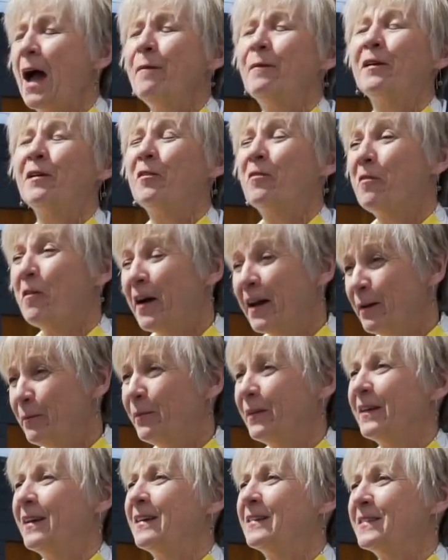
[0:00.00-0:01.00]
I'm
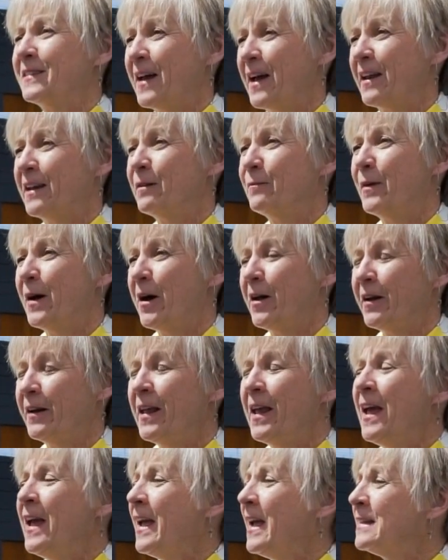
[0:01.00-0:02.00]
incredibly excited about it.
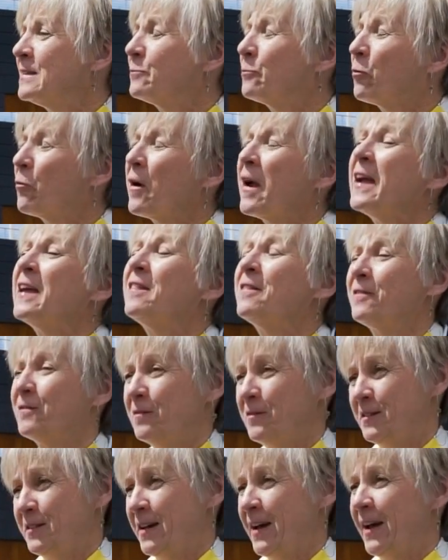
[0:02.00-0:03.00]
It's
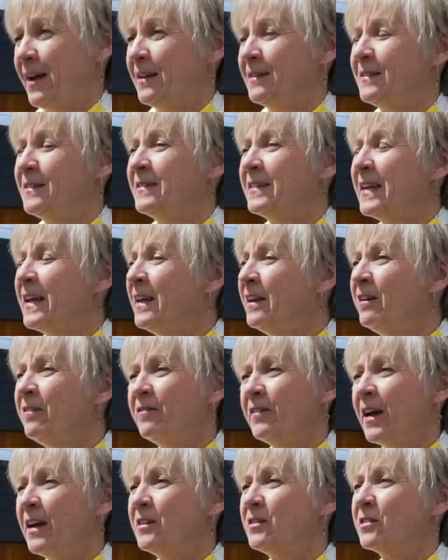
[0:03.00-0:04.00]
breakthrough science, it's
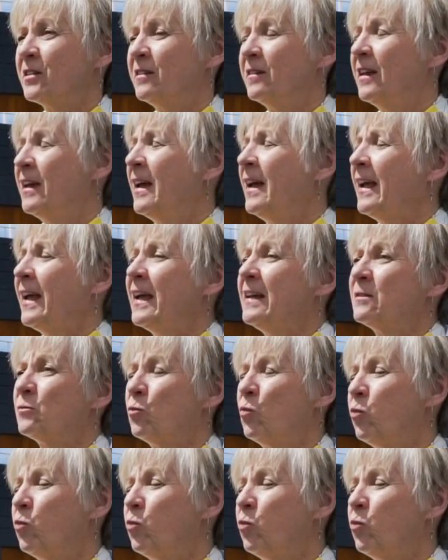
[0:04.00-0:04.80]
innovation, it's